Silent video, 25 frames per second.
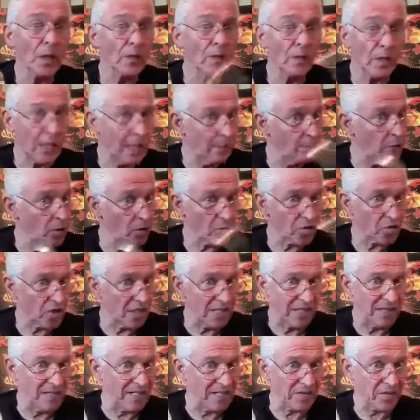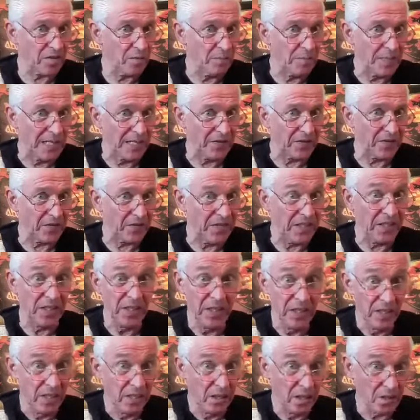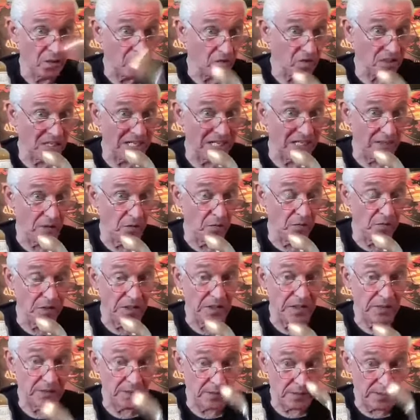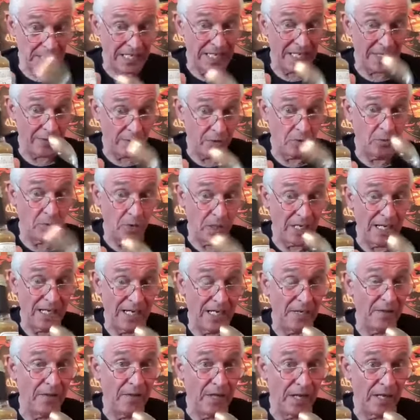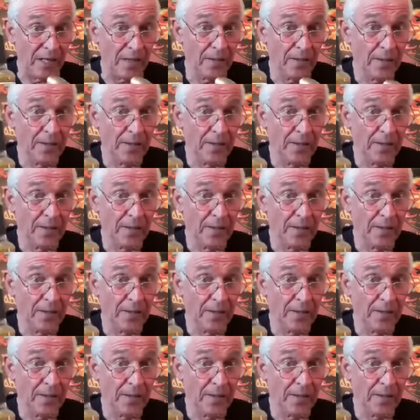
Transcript: I'm not saying that's a bad thing, because I love it. I do like that.